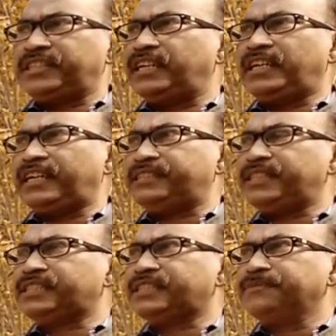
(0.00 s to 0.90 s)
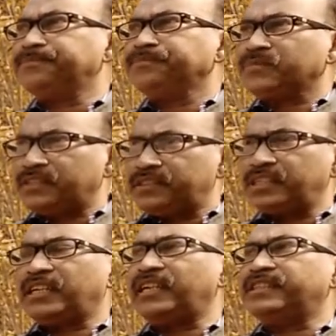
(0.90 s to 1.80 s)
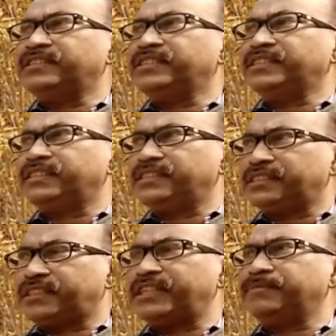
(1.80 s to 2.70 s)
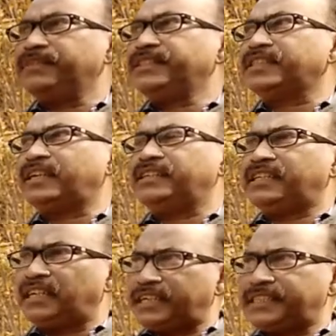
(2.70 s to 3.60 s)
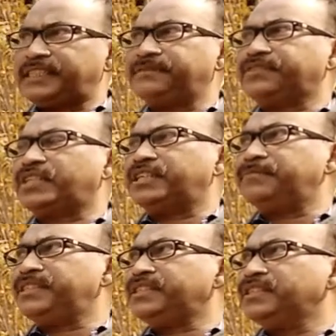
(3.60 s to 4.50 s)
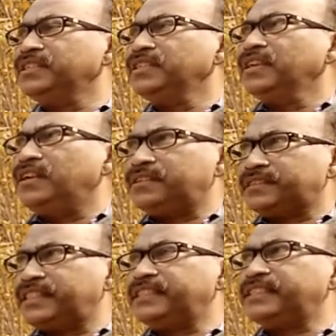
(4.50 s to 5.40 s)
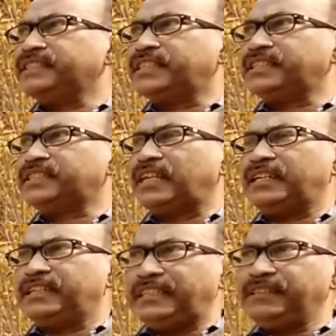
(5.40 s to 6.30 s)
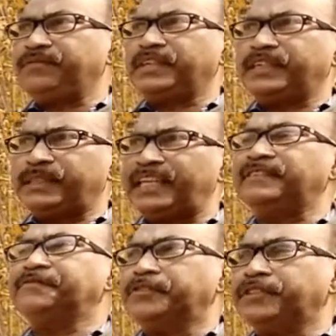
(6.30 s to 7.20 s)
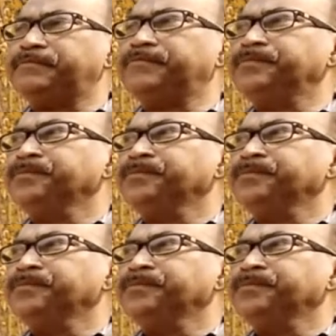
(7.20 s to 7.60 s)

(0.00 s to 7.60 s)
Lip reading: written like this: a generalized statement and declarative statement or sentences, and if and then form,